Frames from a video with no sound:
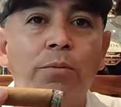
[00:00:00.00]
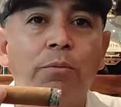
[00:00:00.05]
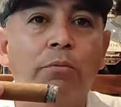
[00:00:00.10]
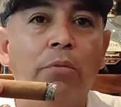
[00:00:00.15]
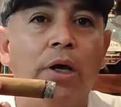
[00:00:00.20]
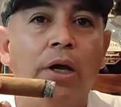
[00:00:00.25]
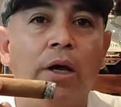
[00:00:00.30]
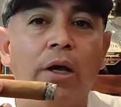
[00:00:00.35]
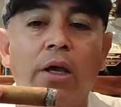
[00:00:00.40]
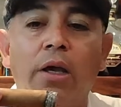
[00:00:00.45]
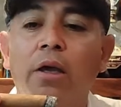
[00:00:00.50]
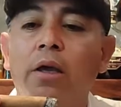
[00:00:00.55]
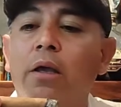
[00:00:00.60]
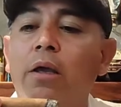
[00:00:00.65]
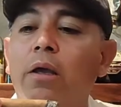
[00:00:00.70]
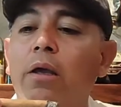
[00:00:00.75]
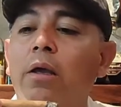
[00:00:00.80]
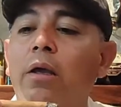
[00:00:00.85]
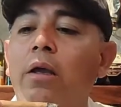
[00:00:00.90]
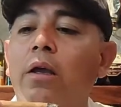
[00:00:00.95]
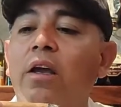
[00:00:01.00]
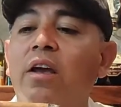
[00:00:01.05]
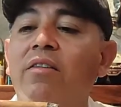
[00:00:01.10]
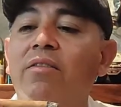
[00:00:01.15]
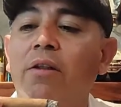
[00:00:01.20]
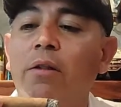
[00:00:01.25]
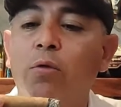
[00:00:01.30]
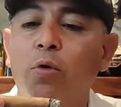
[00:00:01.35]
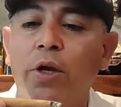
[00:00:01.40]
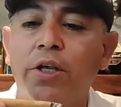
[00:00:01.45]
My
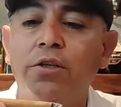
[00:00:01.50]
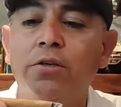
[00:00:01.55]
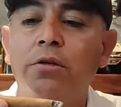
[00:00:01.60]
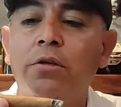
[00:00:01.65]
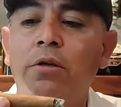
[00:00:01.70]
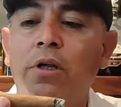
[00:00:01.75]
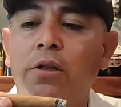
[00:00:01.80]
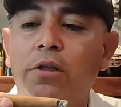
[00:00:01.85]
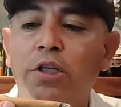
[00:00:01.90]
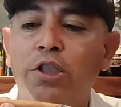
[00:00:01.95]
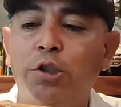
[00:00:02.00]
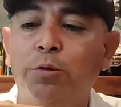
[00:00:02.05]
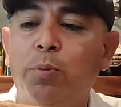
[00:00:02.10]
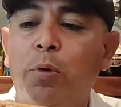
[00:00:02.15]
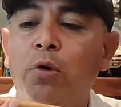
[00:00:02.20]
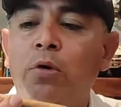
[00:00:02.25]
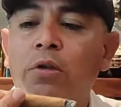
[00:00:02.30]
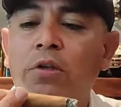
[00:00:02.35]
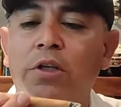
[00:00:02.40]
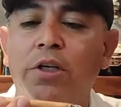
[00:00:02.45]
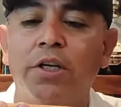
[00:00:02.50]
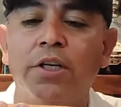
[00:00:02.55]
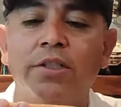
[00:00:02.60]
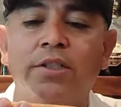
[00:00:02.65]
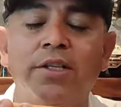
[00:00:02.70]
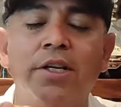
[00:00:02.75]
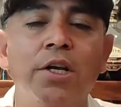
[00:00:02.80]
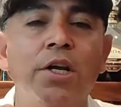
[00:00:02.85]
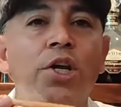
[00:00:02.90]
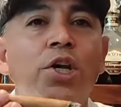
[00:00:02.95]
evaluation at this point
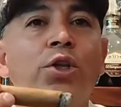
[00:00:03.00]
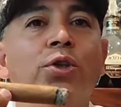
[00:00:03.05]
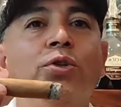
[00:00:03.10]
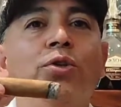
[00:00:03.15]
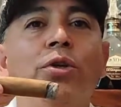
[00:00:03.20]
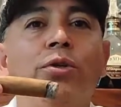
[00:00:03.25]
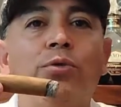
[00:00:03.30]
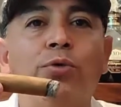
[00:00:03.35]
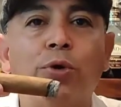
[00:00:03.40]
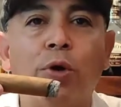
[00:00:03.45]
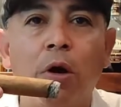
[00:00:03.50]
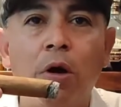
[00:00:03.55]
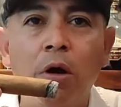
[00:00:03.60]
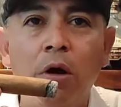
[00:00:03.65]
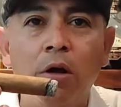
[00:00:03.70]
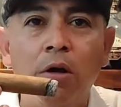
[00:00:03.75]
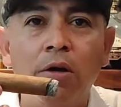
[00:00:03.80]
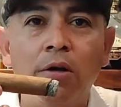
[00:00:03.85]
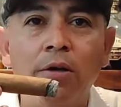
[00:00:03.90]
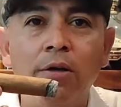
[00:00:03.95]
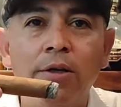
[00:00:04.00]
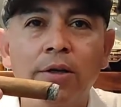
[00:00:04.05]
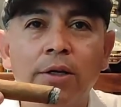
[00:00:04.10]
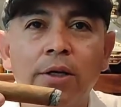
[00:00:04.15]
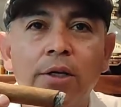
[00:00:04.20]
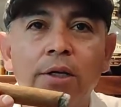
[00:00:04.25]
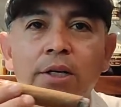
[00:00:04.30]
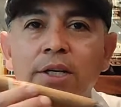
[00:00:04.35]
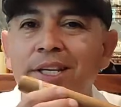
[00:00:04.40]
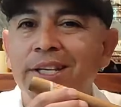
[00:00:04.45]
is to draw
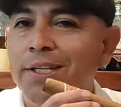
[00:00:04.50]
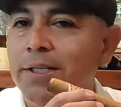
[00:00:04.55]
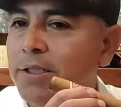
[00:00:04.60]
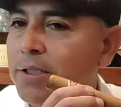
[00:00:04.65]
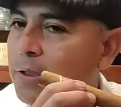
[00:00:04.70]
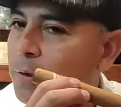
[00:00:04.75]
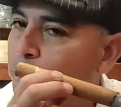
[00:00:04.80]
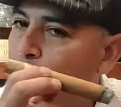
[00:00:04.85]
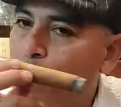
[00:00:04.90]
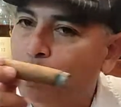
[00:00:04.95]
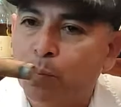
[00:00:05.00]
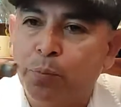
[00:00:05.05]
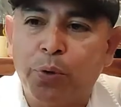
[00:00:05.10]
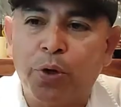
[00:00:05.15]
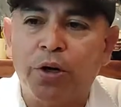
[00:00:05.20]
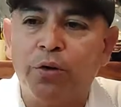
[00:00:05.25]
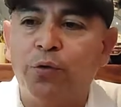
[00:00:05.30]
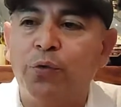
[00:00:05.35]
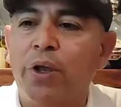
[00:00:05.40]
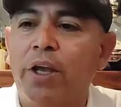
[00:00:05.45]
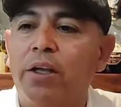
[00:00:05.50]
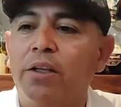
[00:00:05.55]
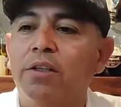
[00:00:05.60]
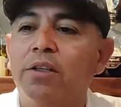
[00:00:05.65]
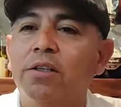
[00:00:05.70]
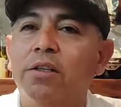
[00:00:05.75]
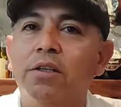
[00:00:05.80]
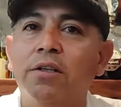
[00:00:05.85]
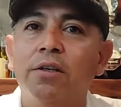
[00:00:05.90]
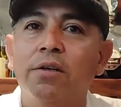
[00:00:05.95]
is
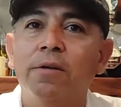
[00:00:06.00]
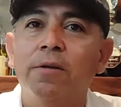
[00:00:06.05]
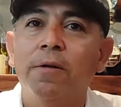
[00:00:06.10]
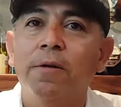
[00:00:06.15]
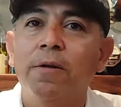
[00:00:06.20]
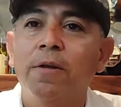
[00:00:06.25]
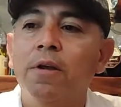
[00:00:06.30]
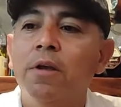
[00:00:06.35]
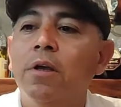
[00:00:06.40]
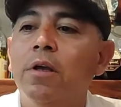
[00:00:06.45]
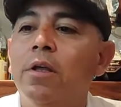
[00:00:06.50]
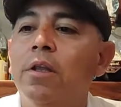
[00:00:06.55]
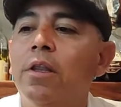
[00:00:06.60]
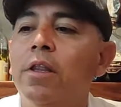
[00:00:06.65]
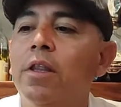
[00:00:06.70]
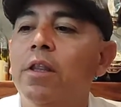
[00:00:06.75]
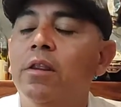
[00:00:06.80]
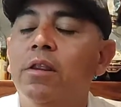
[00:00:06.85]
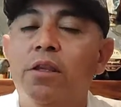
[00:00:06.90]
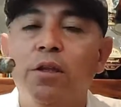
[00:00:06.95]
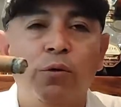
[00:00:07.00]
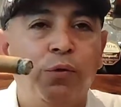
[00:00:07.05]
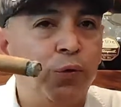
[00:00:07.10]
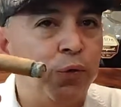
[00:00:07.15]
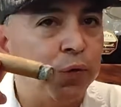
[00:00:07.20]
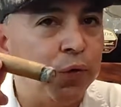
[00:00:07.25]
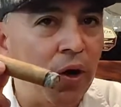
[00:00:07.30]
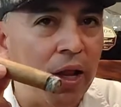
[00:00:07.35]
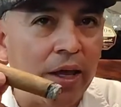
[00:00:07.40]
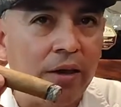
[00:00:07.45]
perfect. The
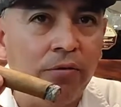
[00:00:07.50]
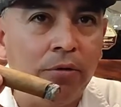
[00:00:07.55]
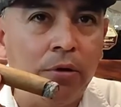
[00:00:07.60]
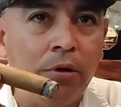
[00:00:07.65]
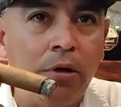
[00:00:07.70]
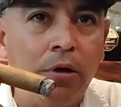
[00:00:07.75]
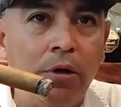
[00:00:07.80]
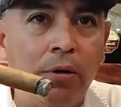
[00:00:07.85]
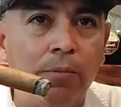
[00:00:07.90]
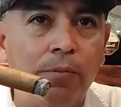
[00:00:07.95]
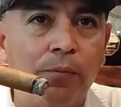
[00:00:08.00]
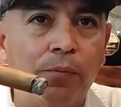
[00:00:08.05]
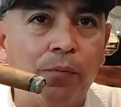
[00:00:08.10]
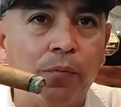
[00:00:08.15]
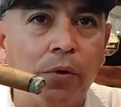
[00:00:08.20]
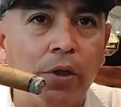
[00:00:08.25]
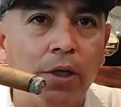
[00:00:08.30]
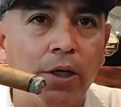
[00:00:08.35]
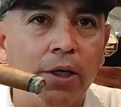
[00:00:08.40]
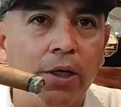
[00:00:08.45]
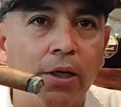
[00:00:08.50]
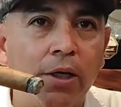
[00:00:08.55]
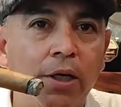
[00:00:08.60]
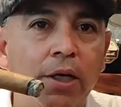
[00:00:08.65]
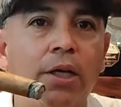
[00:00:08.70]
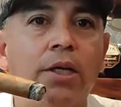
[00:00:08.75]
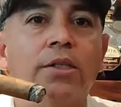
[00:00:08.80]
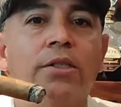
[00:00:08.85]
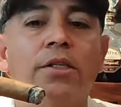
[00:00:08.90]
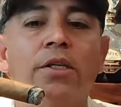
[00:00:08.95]
flavor
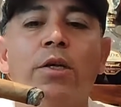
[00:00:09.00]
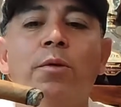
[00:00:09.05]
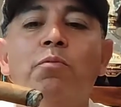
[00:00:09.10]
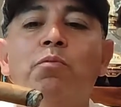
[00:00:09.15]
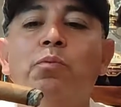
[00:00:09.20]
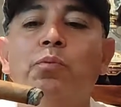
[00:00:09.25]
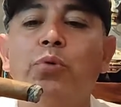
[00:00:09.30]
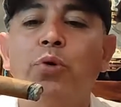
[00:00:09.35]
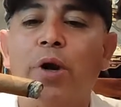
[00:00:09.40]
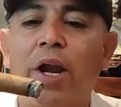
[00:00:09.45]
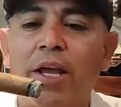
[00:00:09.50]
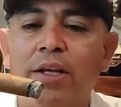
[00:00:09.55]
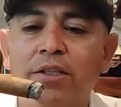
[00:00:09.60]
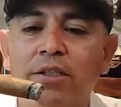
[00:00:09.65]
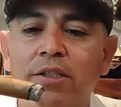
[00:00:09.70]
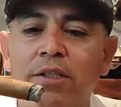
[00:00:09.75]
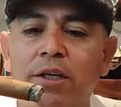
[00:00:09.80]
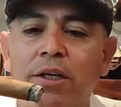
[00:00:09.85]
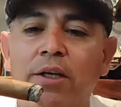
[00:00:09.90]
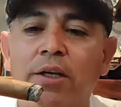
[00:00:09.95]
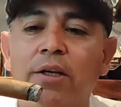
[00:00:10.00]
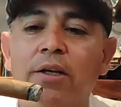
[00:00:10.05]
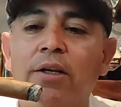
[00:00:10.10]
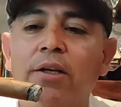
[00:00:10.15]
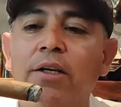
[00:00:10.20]
is impressive.